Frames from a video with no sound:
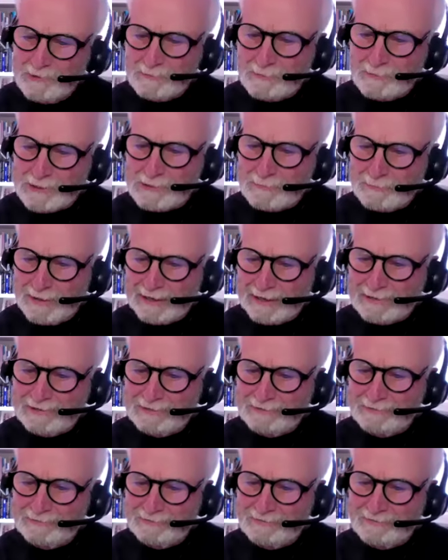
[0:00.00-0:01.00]

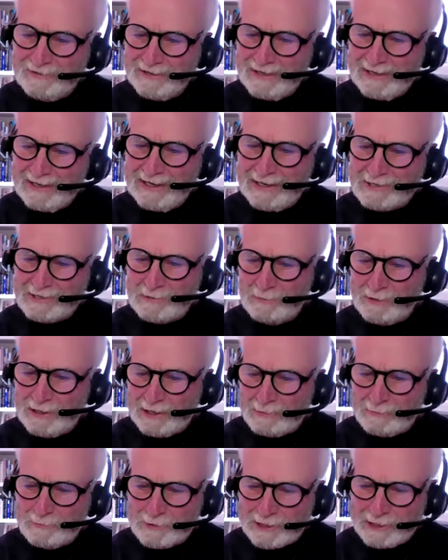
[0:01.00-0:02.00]
perspective, he has a
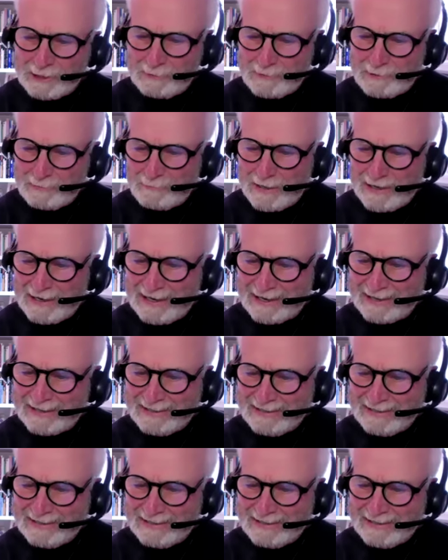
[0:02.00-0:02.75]
way of bringing me back.